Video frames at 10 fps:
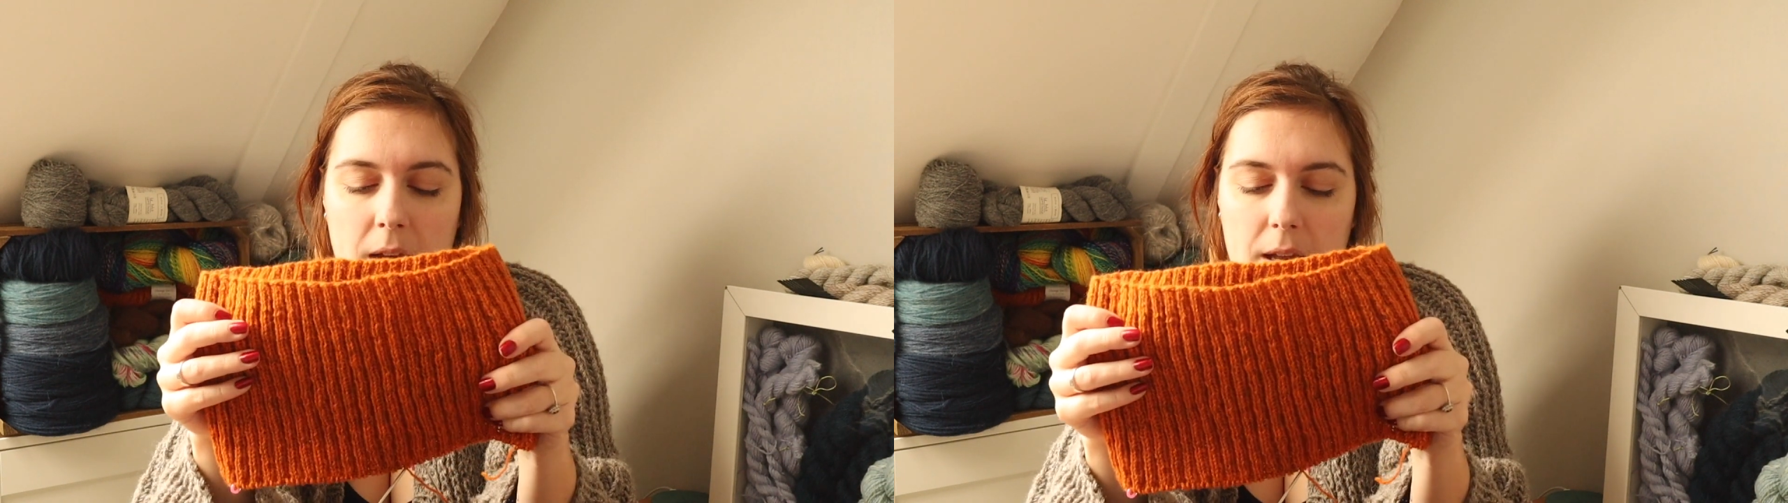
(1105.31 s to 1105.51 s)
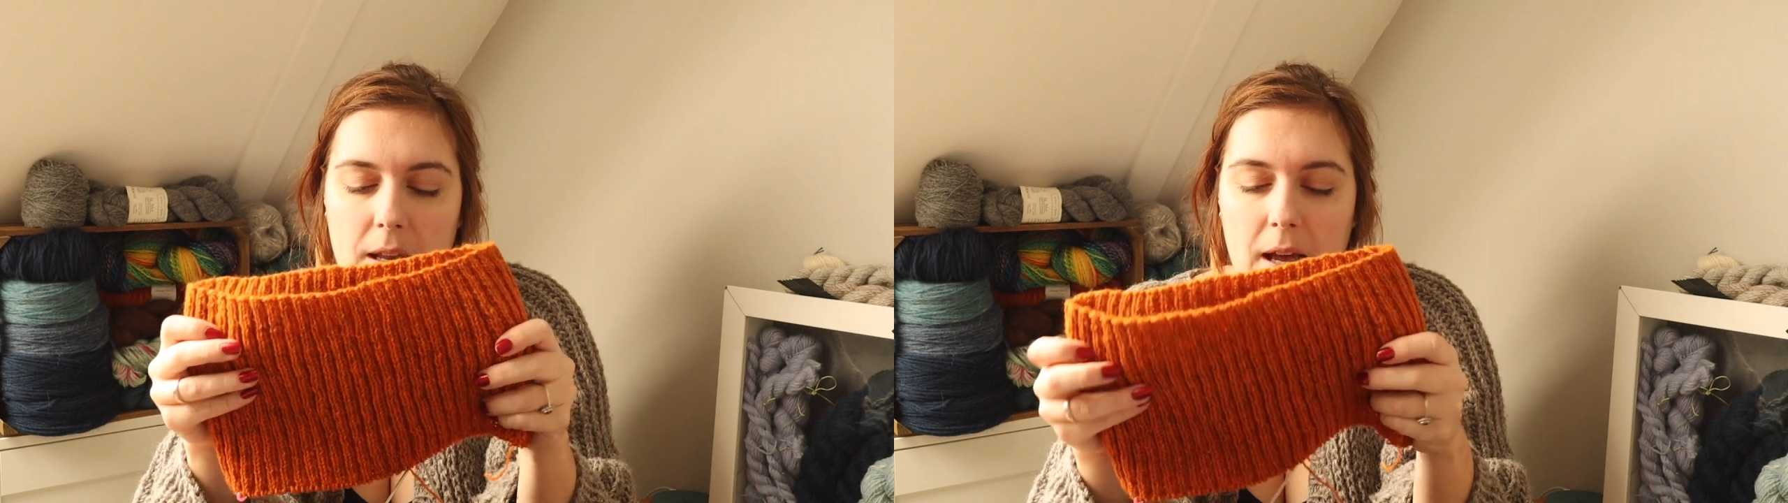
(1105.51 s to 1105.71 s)

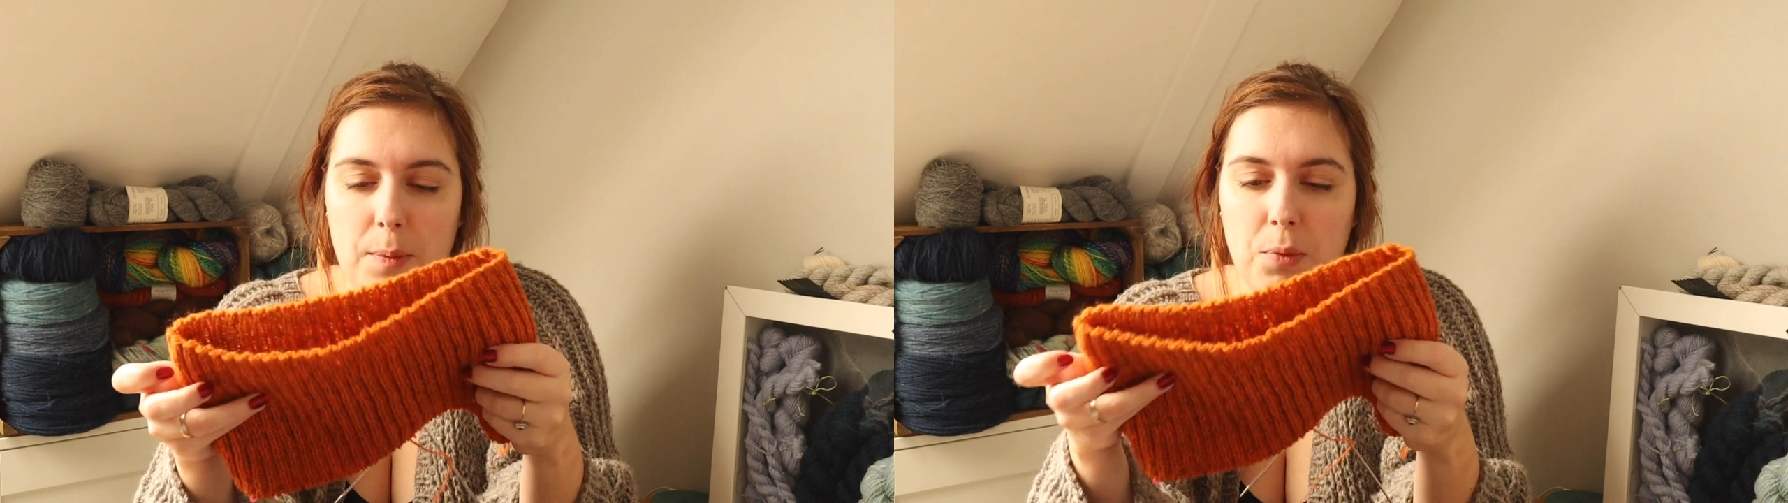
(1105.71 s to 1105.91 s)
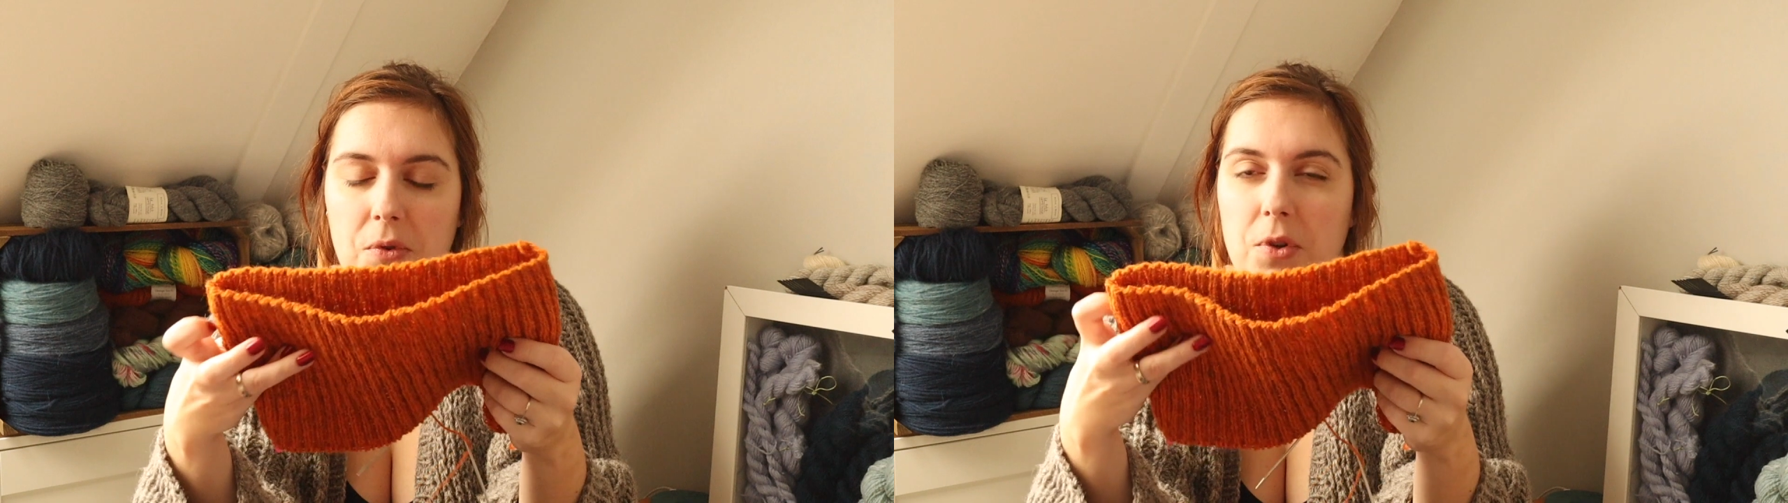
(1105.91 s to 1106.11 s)
and I
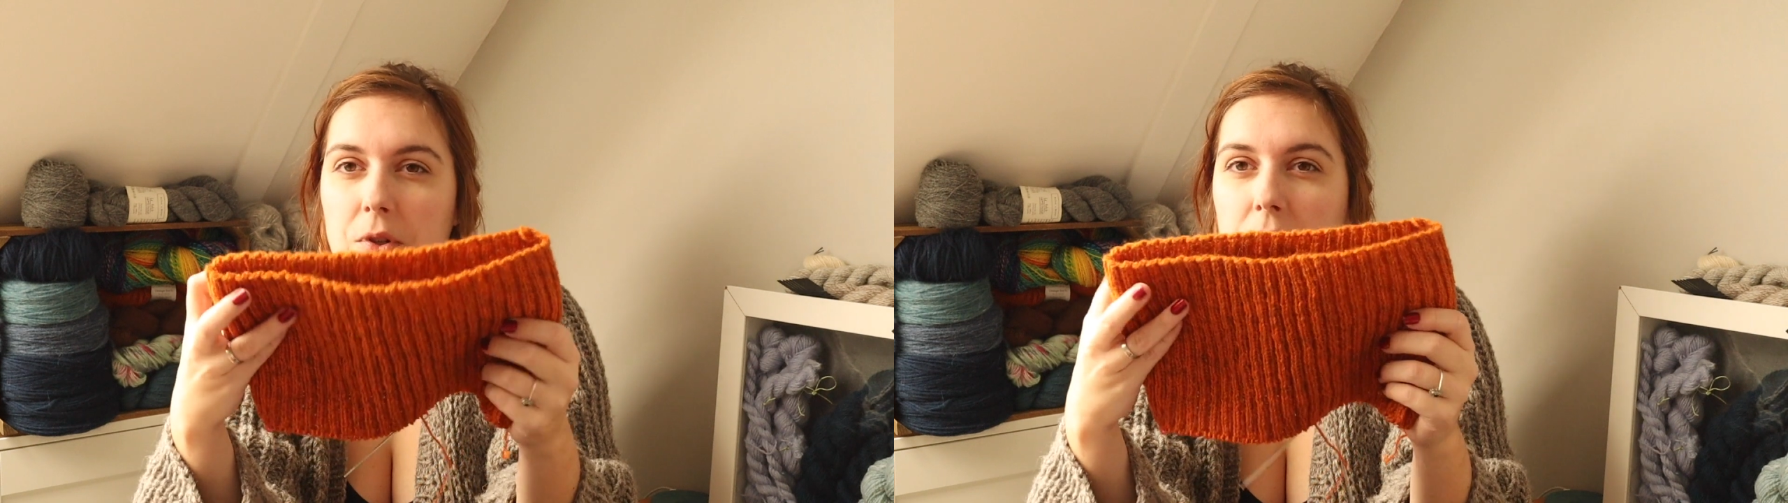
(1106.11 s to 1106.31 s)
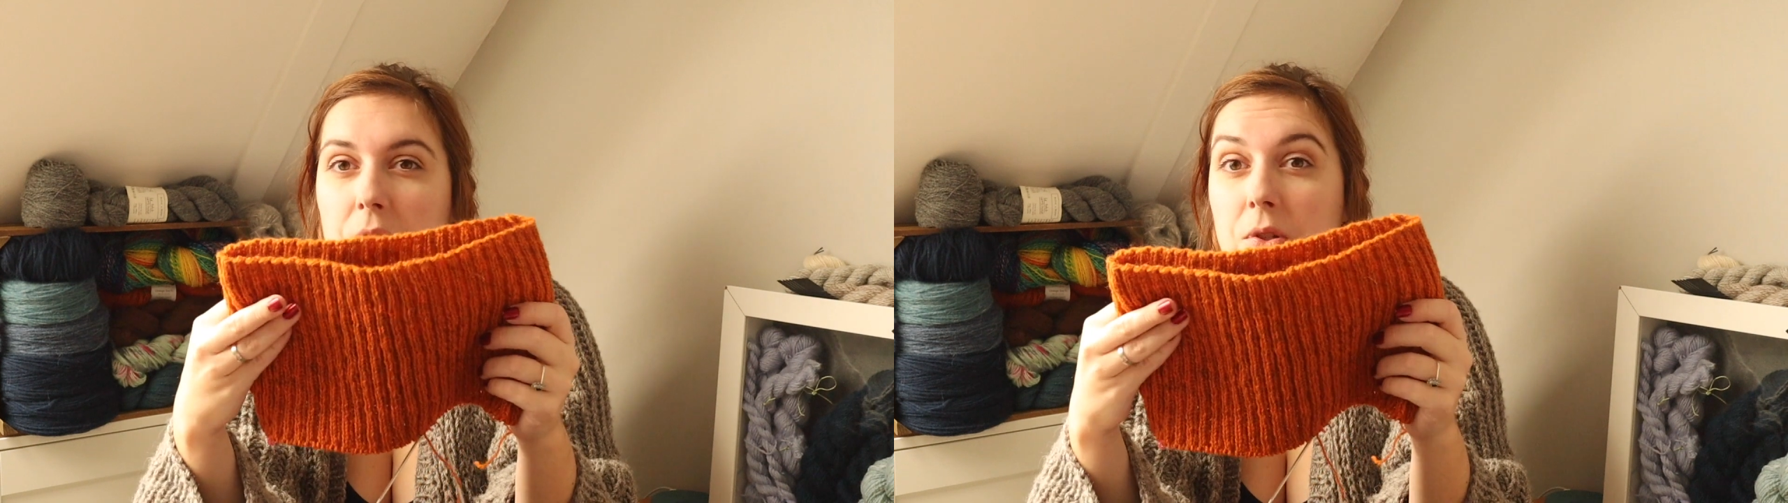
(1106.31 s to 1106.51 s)
prefer
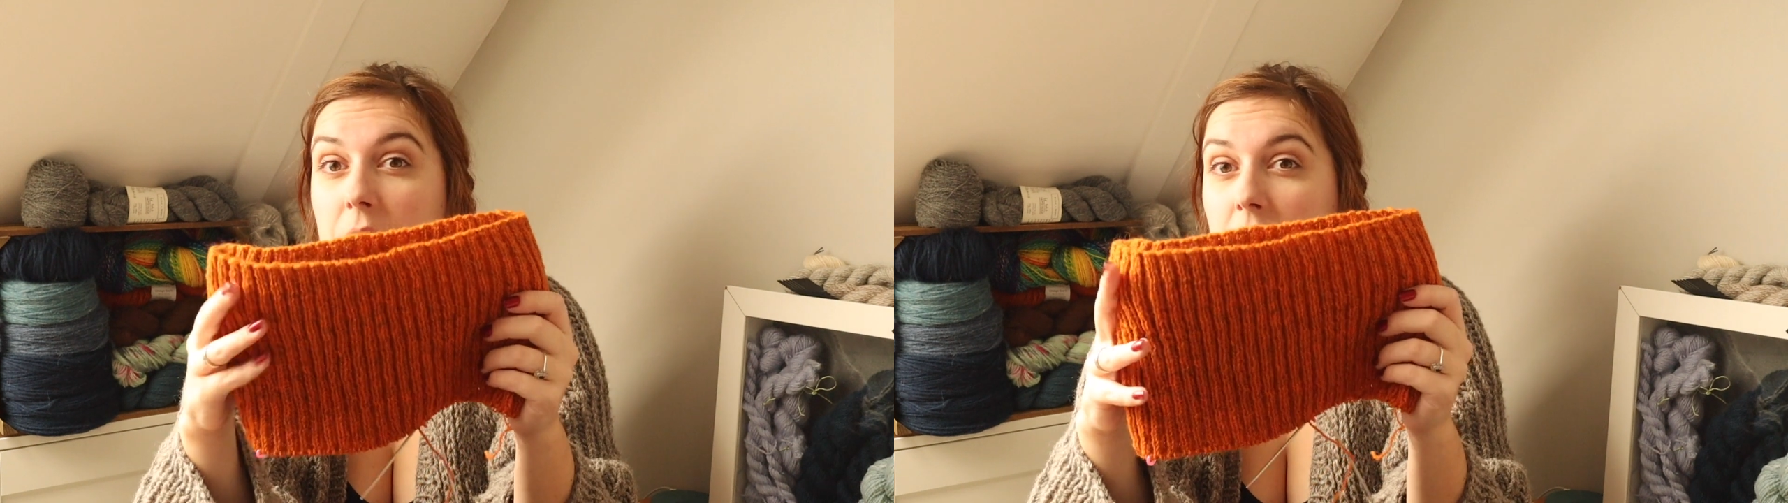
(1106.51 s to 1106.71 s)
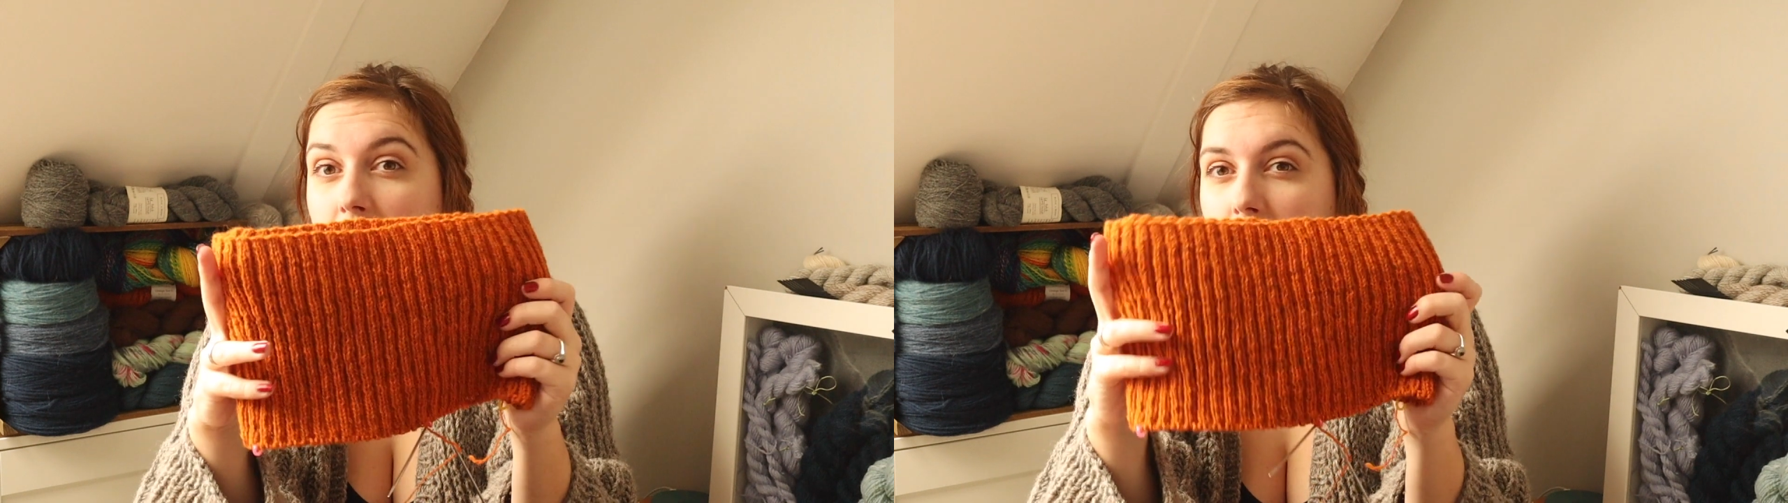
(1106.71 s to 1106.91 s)
to use
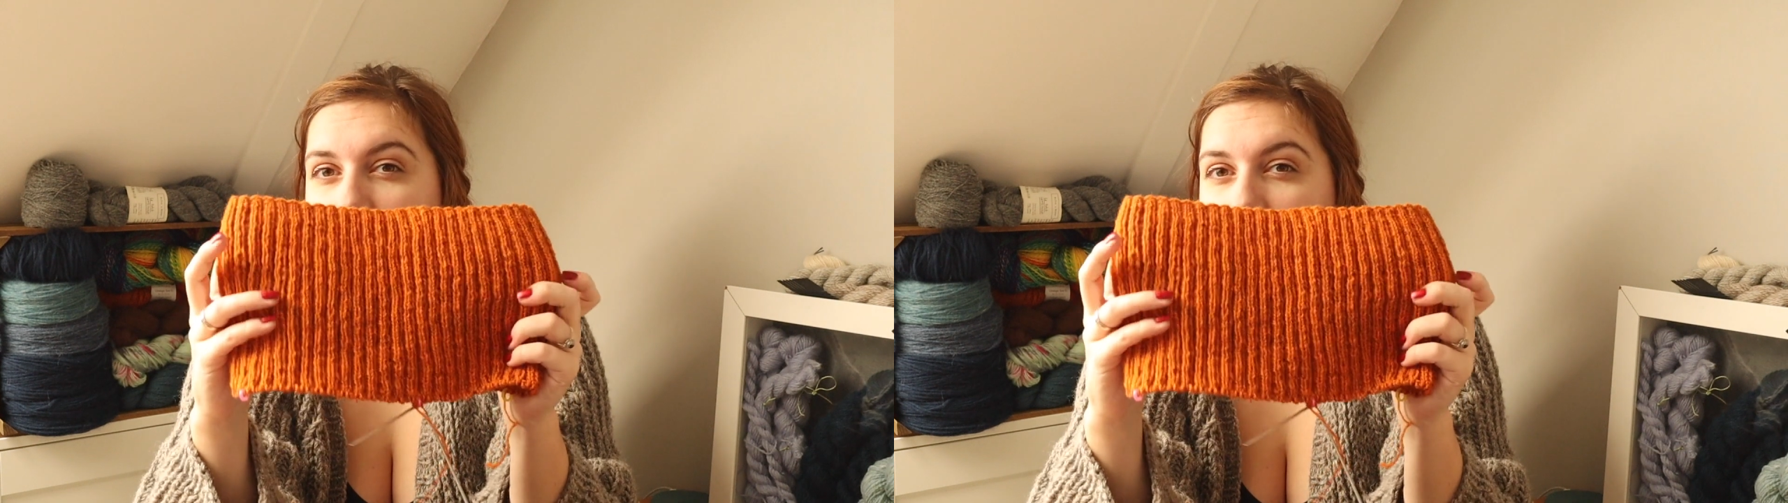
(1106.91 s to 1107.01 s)
the